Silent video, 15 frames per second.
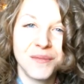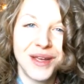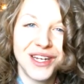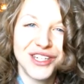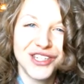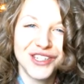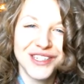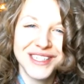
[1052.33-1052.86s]

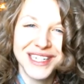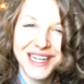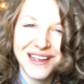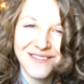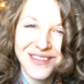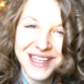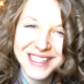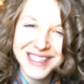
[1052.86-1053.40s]
make sure to
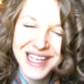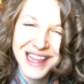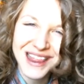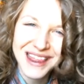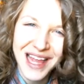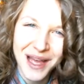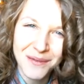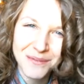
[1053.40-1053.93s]
give this a
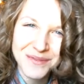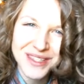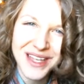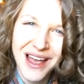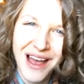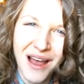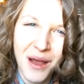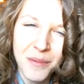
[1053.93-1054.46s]
thumbs
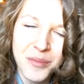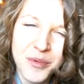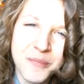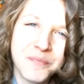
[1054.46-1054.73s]
up